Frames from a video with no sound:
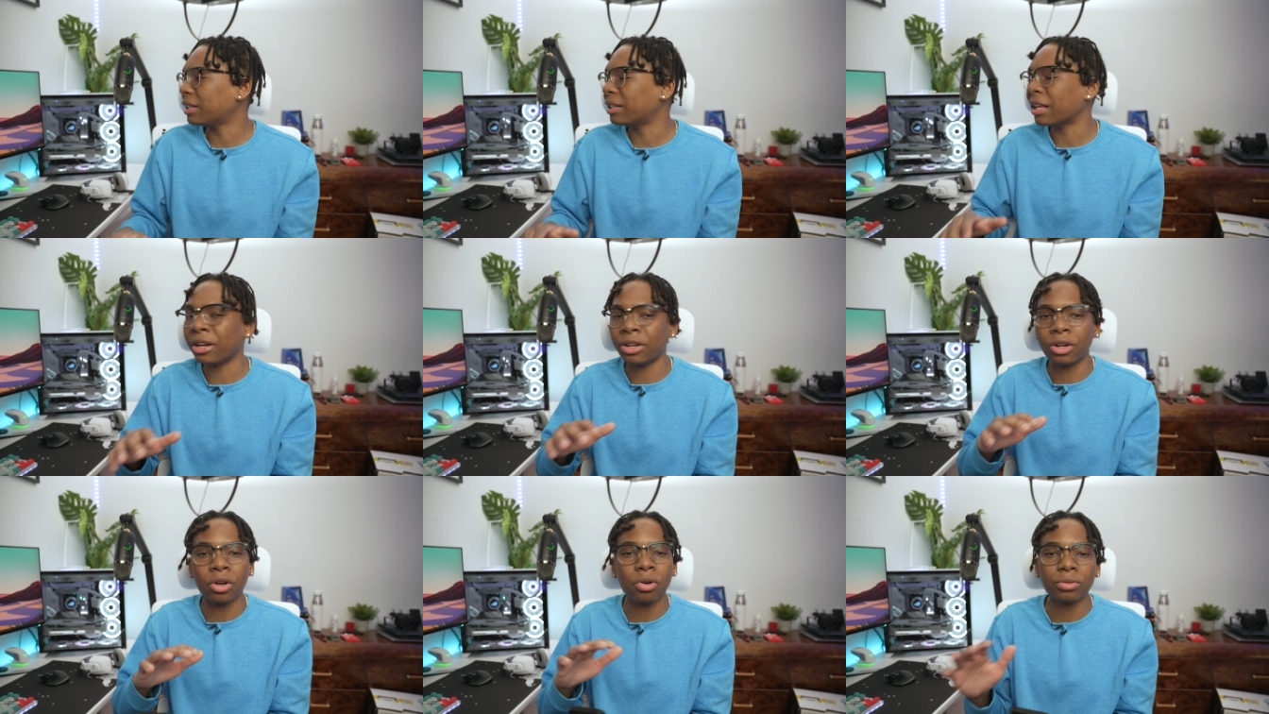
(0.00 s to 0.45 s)
they
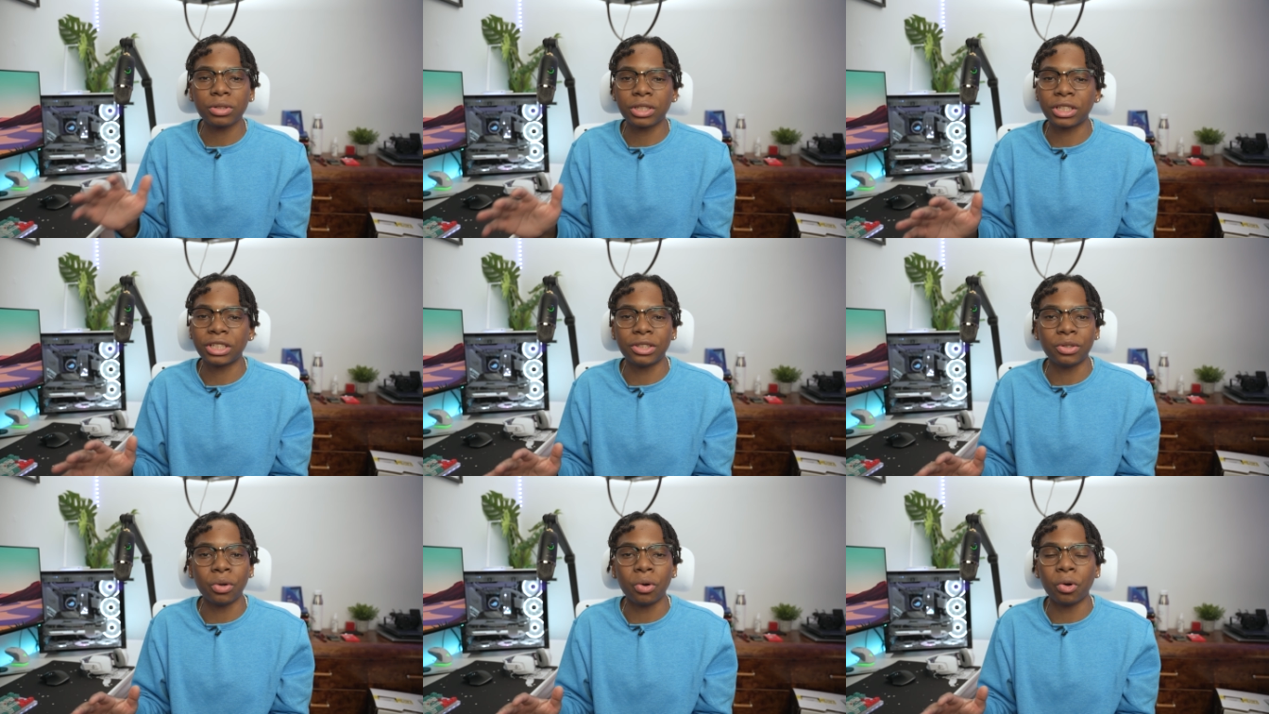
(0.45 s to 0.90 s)
don't
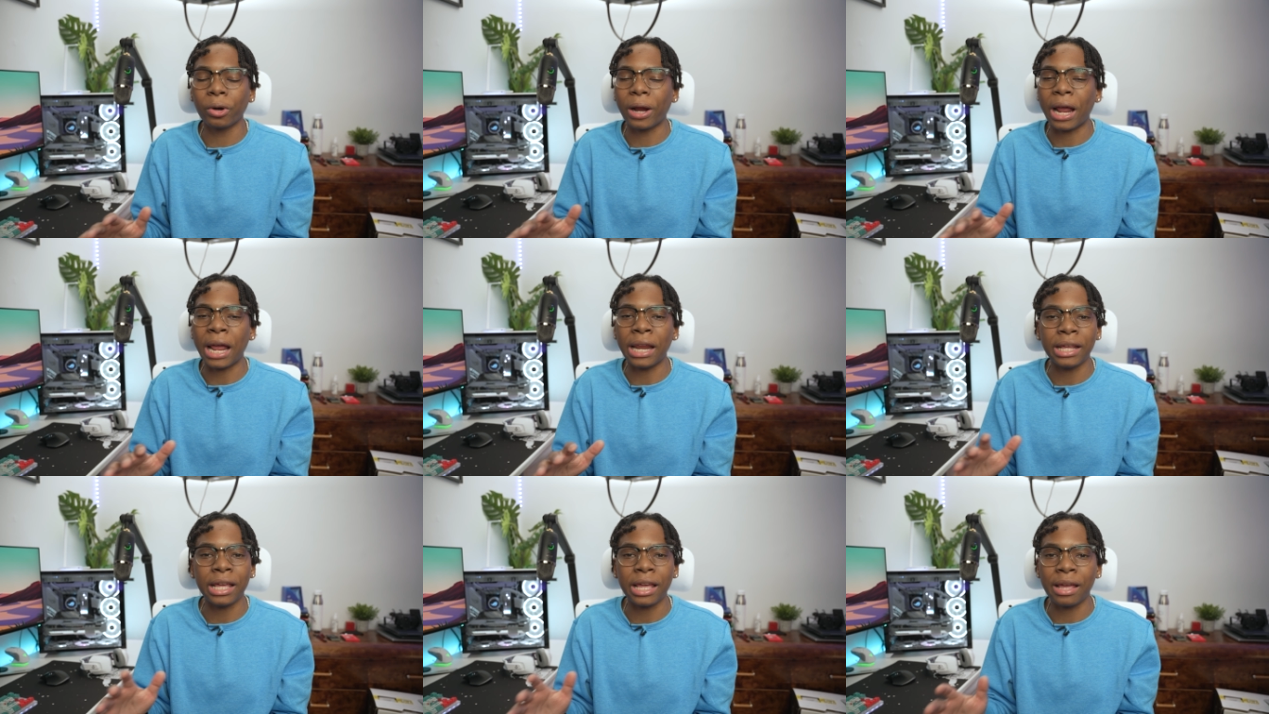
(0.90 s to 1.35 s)
store
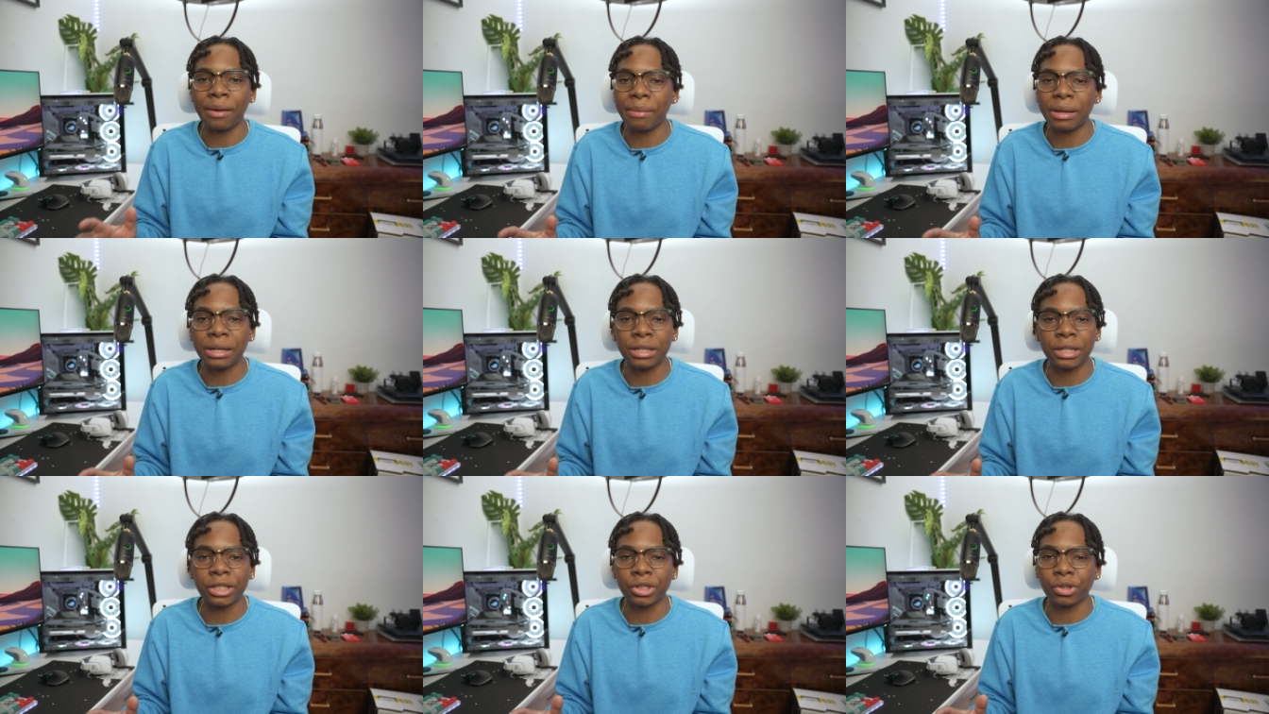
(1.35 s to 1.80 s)
any
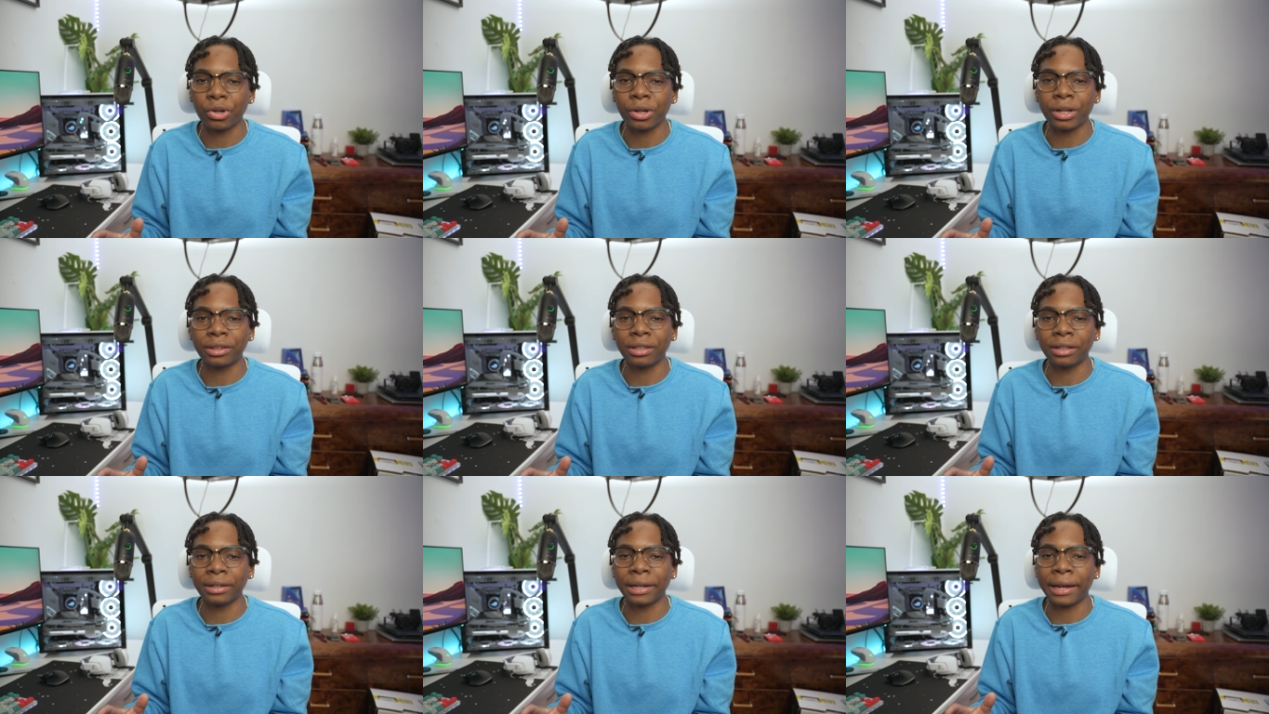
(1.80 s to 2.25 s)
images or
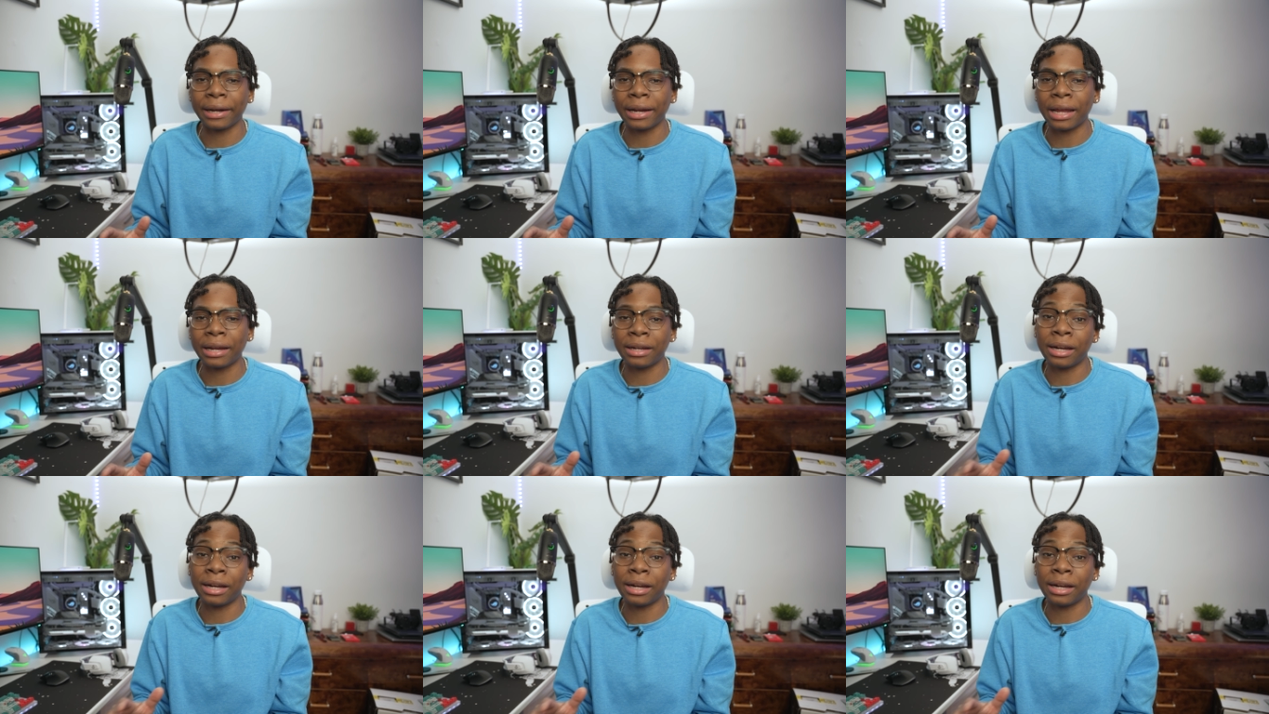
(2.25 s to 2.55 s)
anything like that.